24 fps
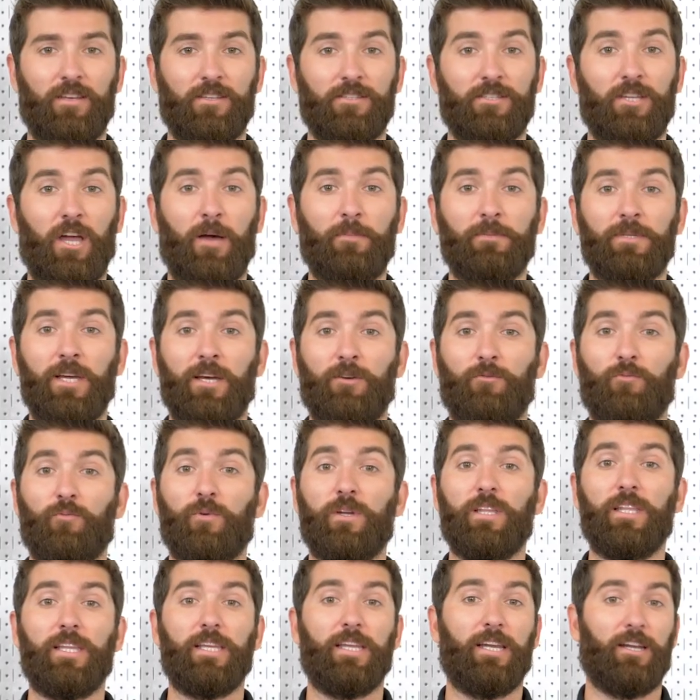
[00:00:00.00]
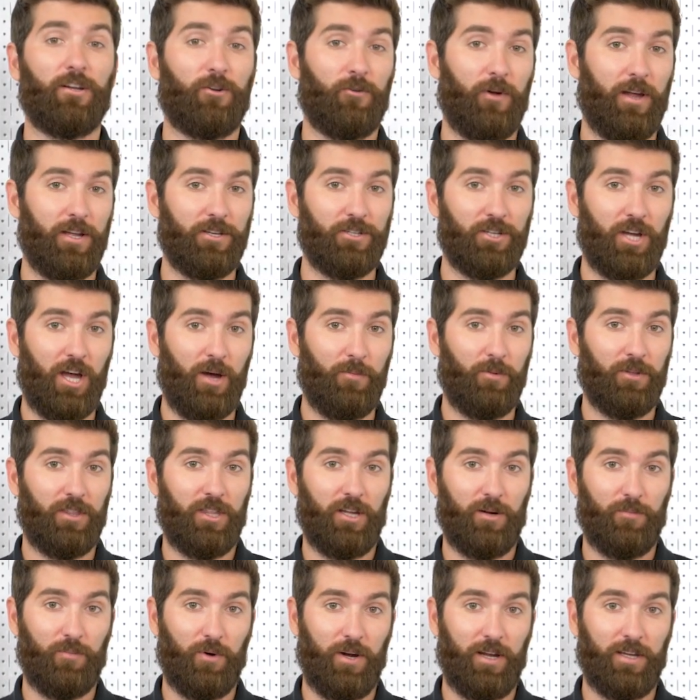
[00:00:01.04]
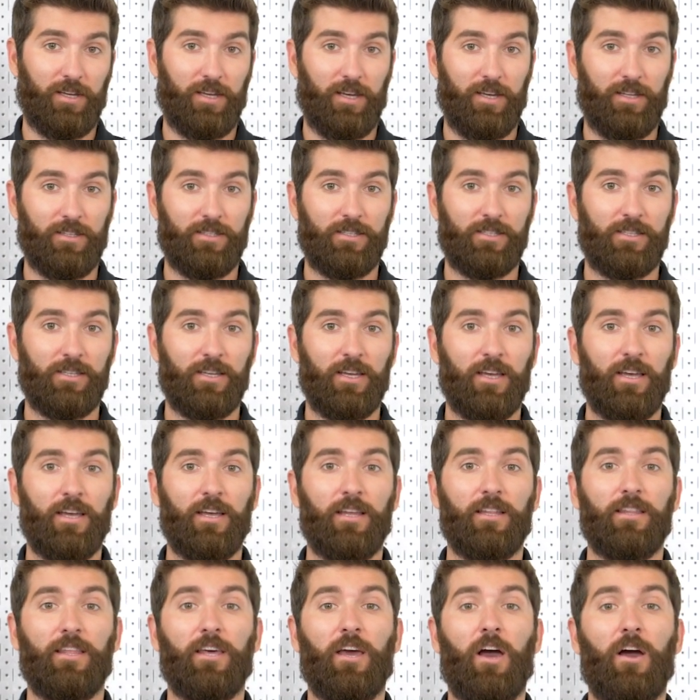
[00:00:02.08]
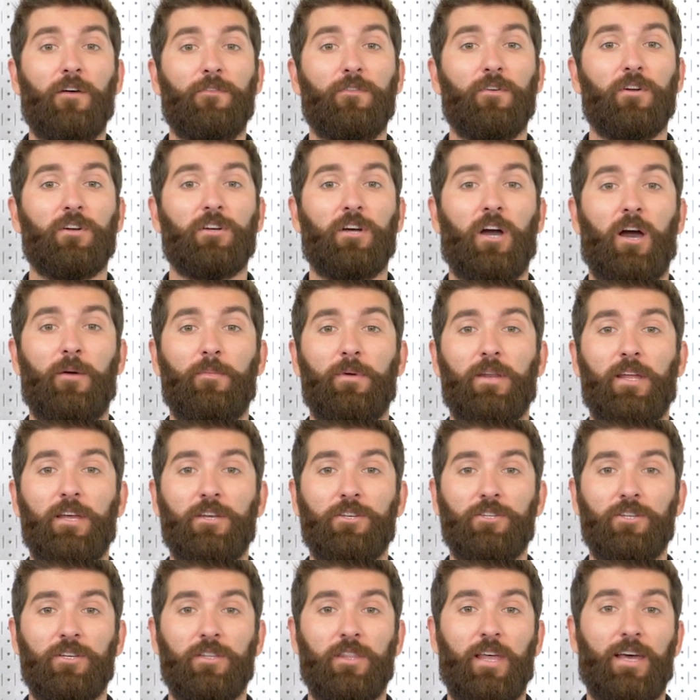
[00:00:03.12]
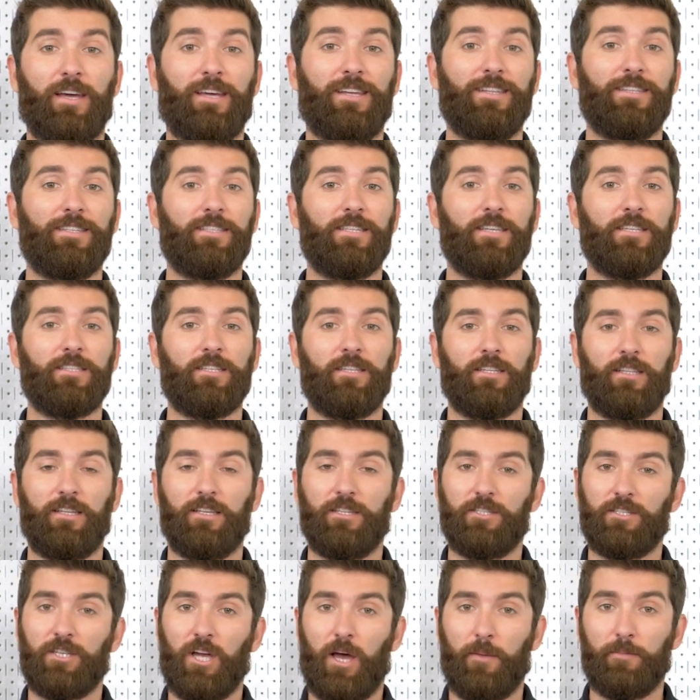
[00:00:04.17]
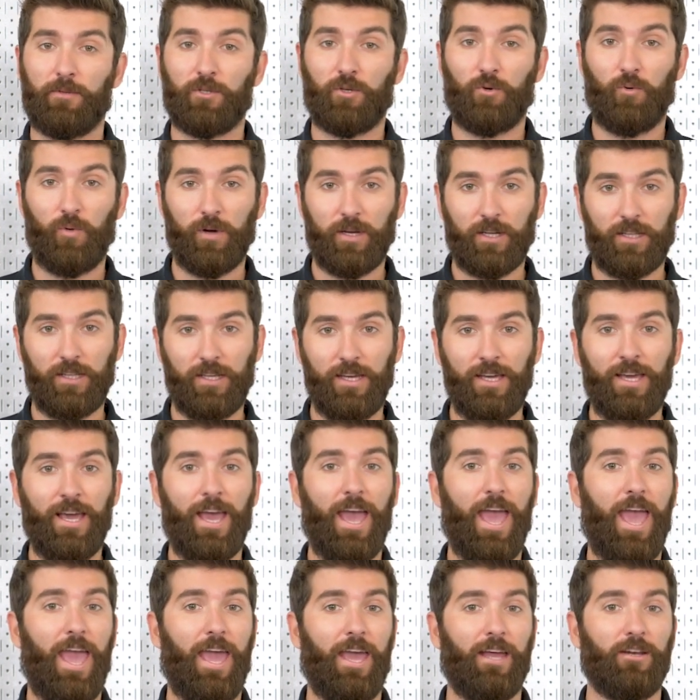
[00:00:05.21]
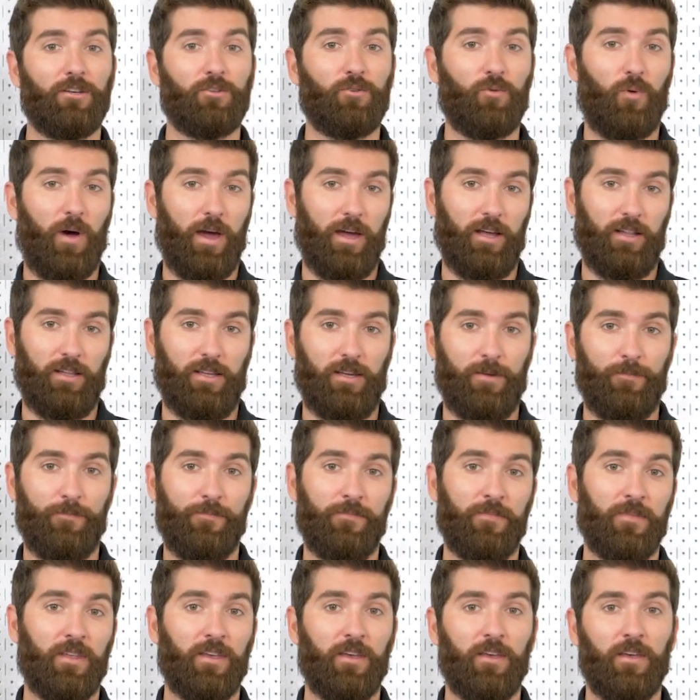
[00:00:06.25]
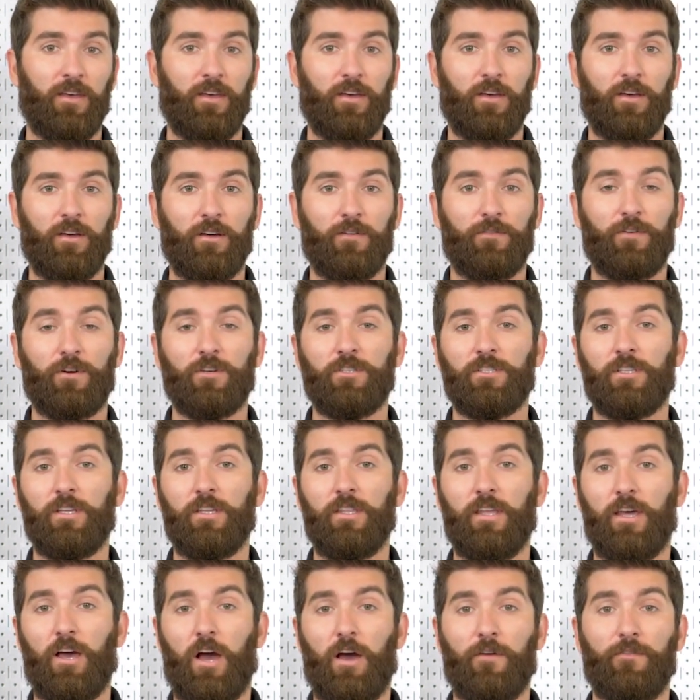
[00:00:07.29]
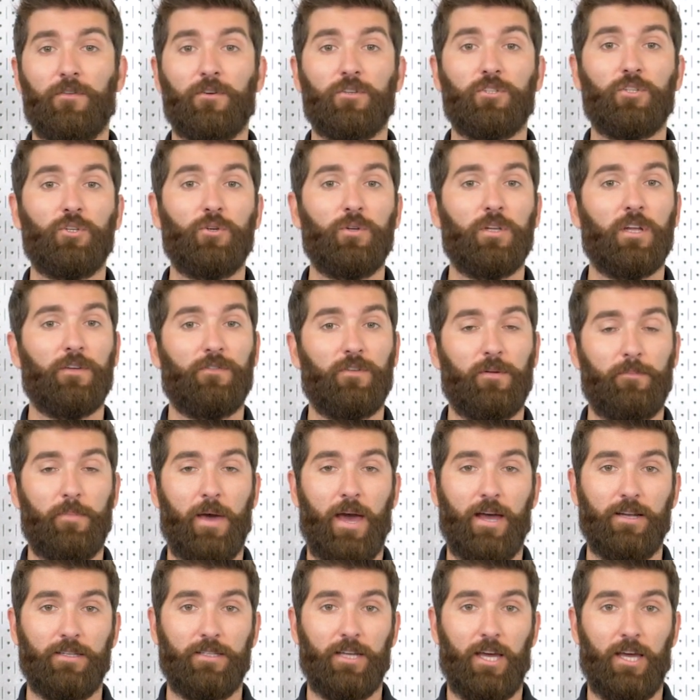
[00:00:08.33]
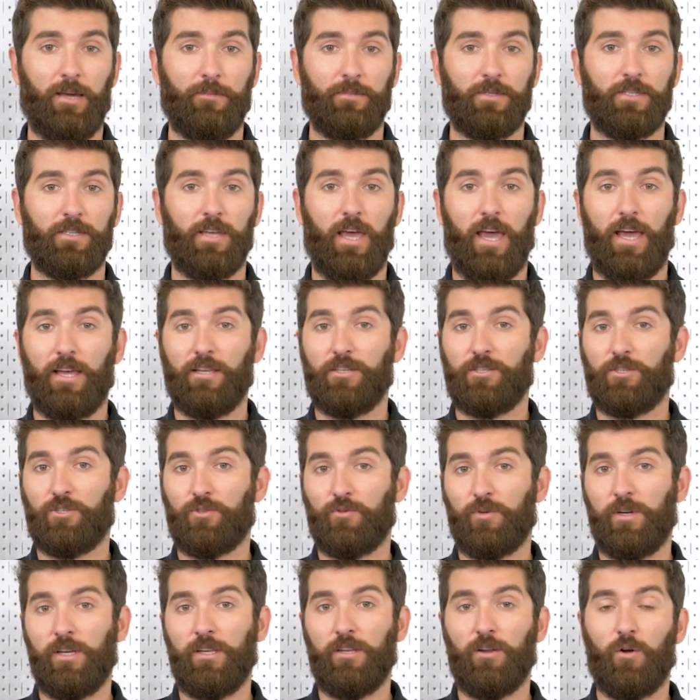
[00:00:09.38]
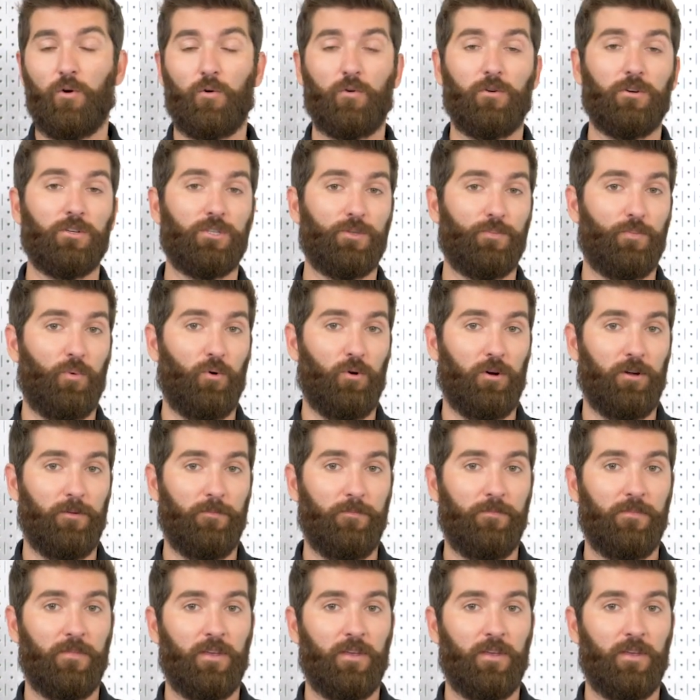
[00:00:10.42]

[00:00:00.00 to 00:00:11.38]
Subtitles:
StopTech really did a great job with their brake kits. They offer a combination that consistently stops quickly and quietly. Firstly, they offer two different pad types, a street or a sport.